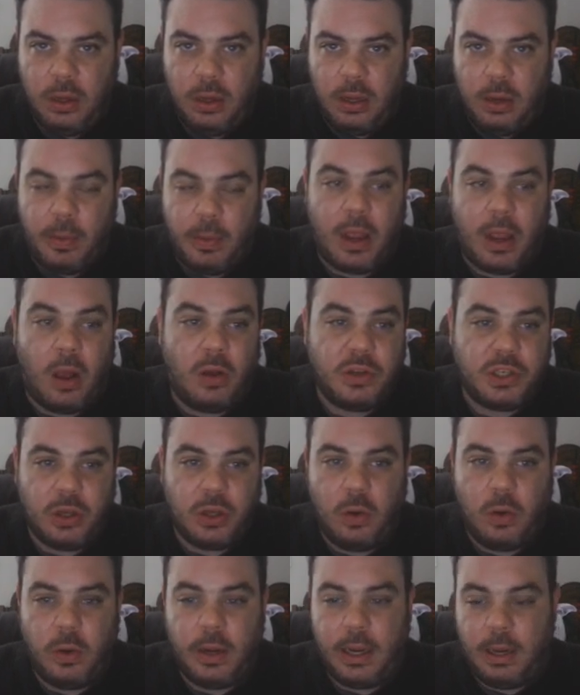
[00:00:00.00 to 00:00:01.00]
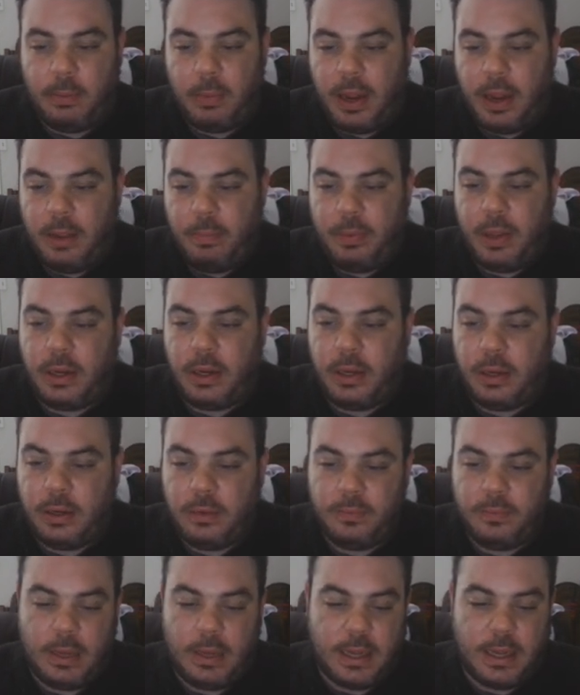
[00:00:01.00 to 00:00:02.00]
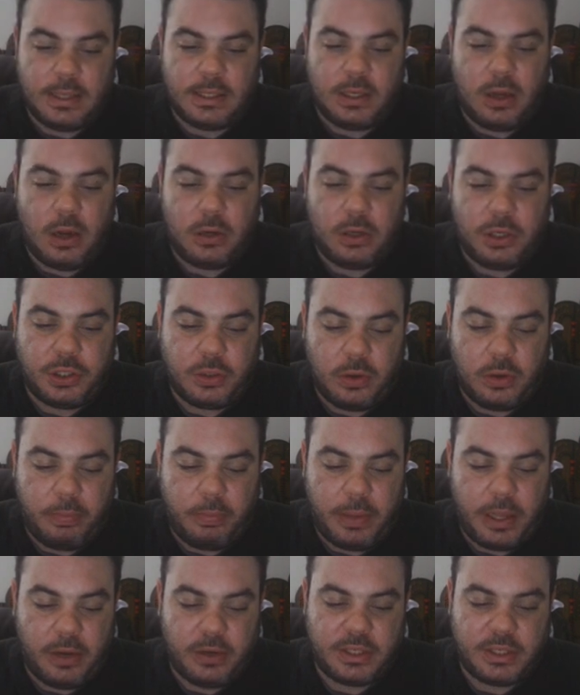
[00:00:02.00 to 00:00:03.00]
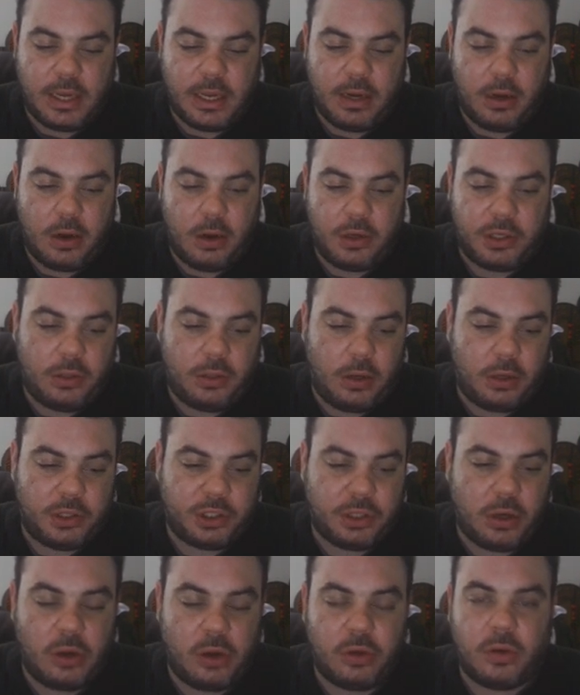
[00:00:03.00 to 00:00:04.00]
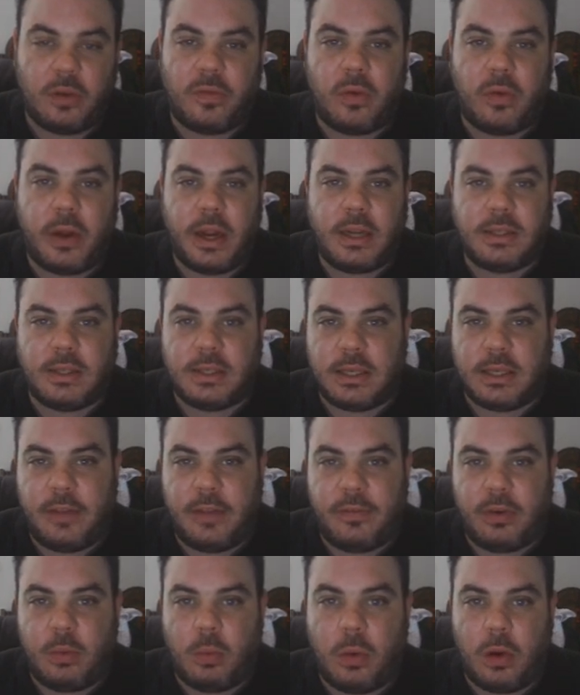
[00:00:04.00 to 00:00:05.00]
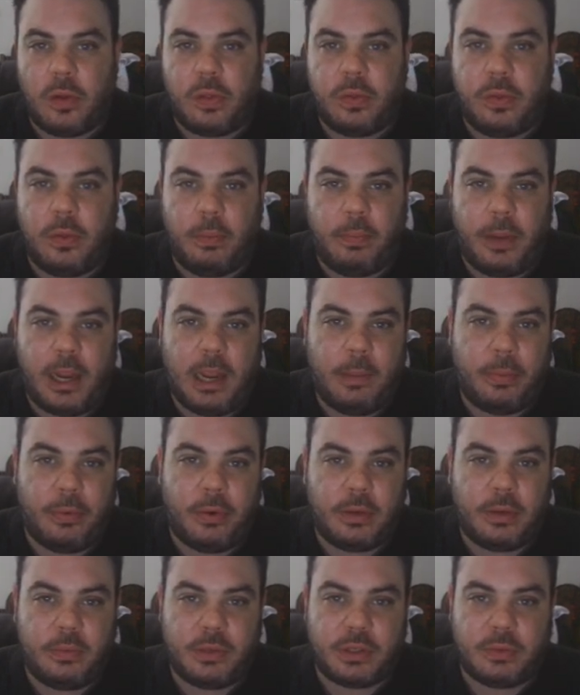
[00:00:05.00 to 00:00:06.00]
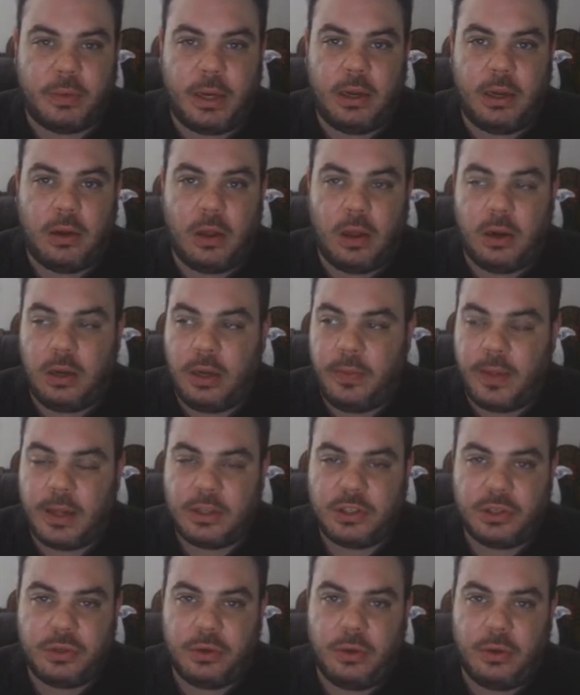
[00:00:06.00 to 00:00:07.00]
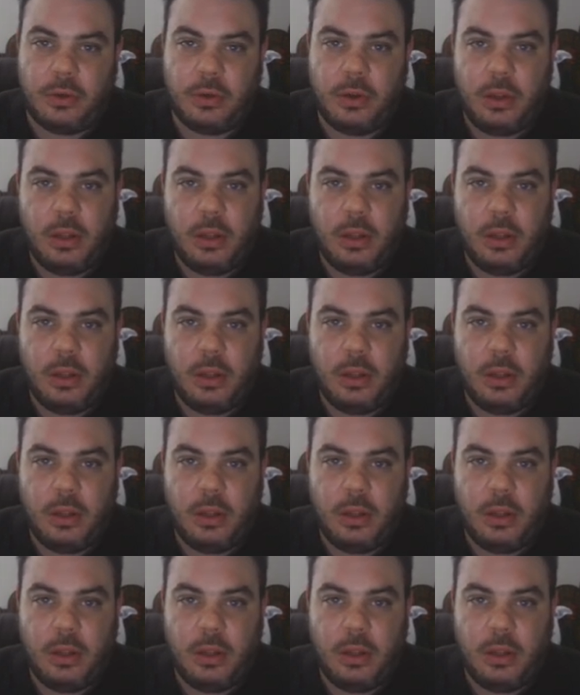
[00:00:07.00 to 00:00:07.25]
We also, in my opinion, as Dr. Jordan Peterson, our Charter of Rights isn't even worth the paper it was written on, and that's true.